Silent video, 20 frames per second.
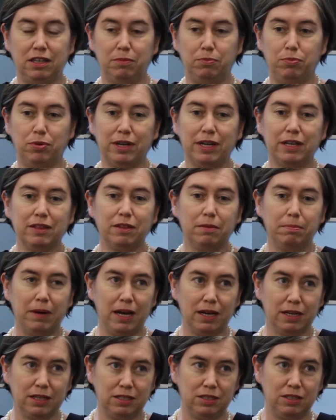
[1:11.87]
And bringing the
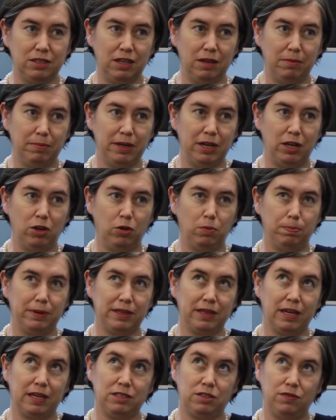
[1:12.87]
market to them and
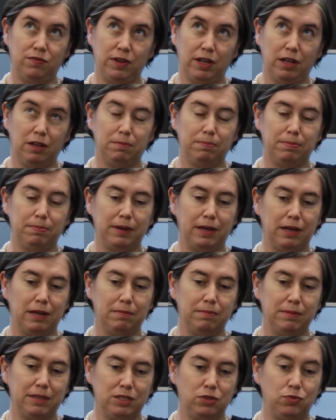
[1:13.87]
helping that develop
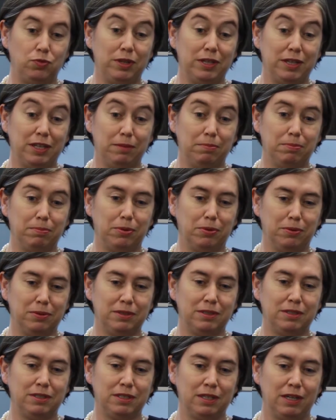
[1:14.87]
um, is really
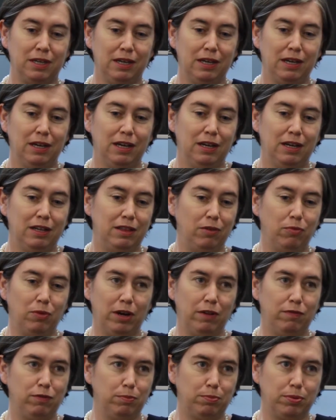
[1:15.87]
important. They're
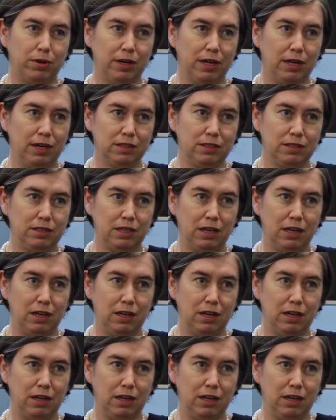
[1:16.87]
wonderful products.